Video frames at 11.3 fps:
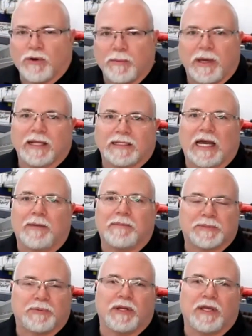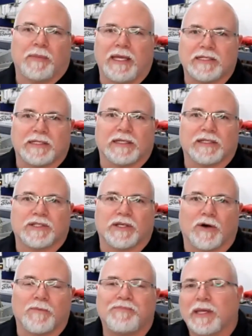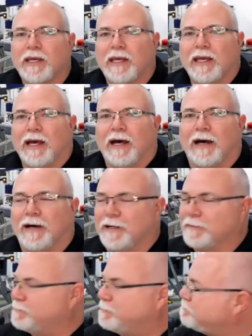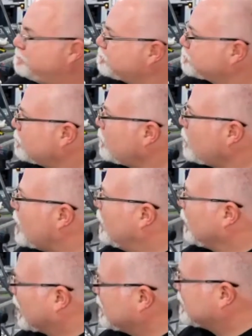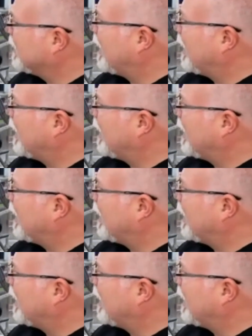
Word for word: this short amount of time is pretty amazing. So, um, like I